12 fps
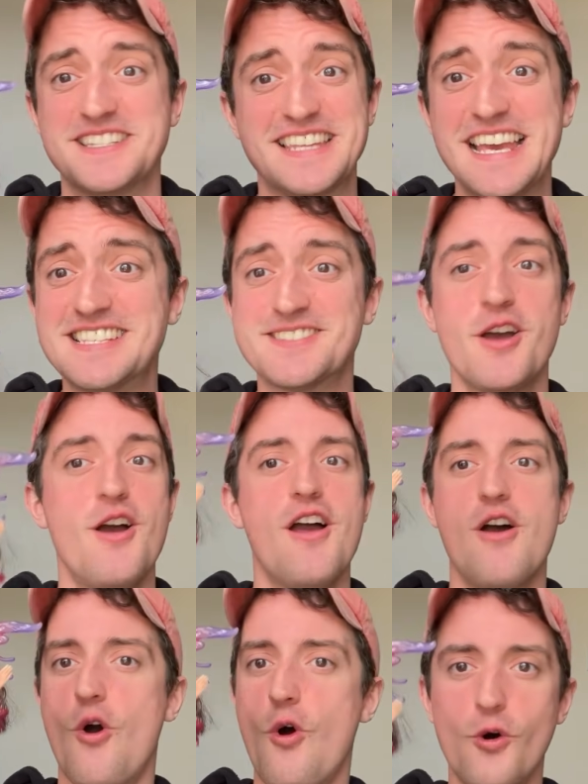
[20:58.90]
this
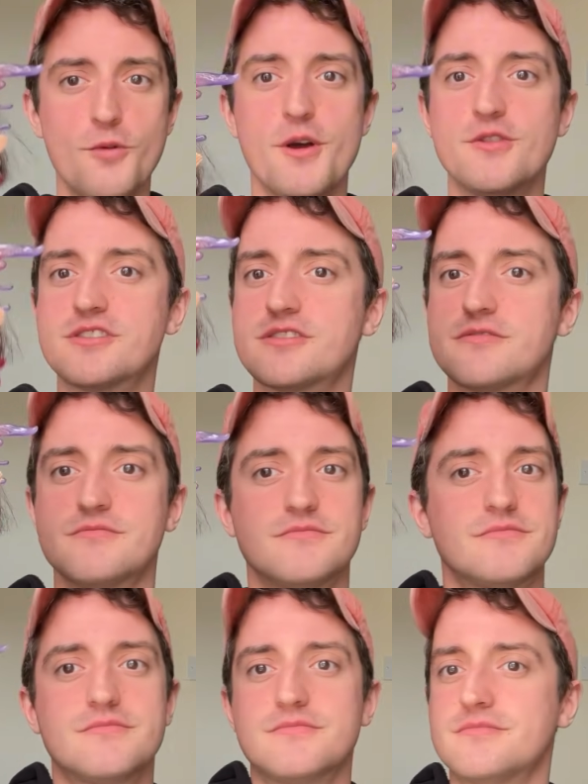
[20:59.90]
almost
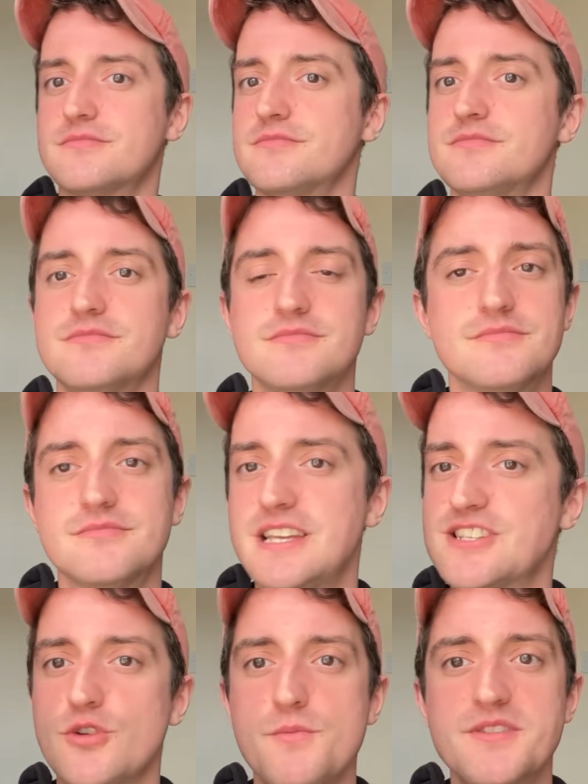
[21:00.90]

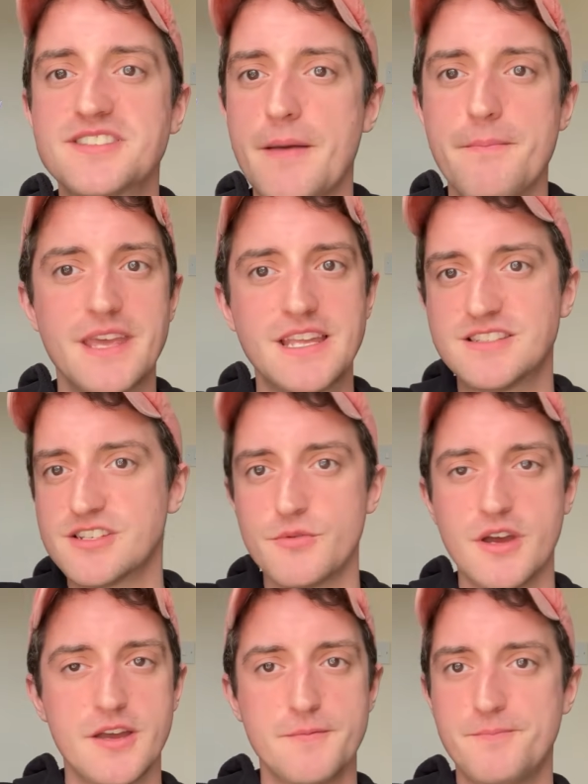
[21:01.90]
sent me into
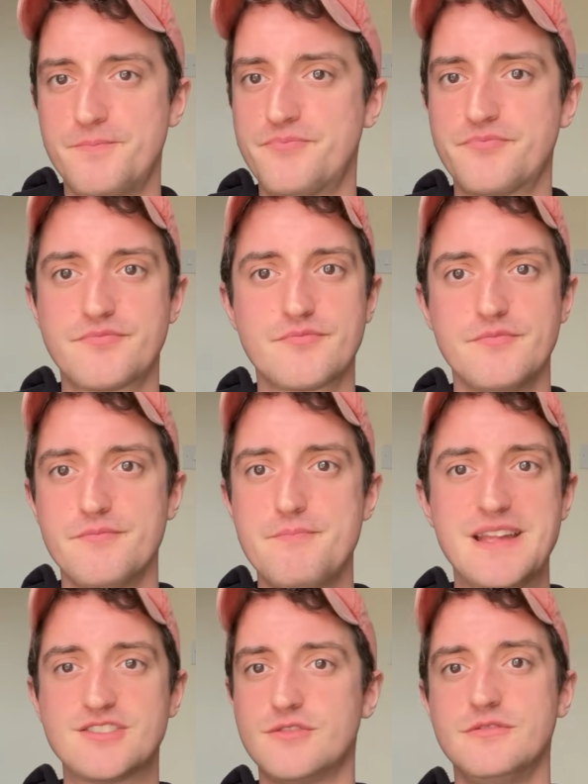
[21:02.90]
a
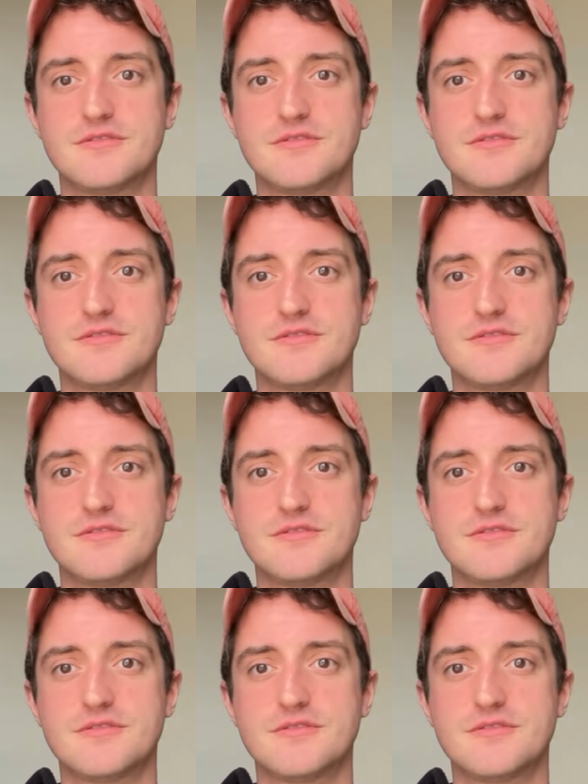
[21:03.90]
mental